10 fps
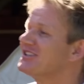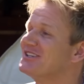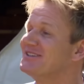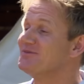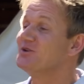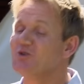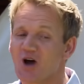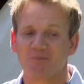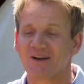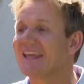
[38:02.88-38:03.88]
Richard, you will
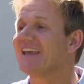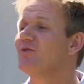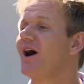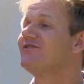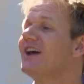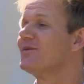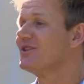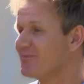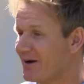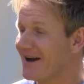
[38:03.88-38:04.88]
not believe what I've done
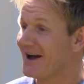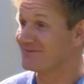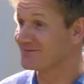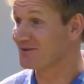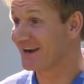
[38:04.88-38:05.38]
with your butt hut.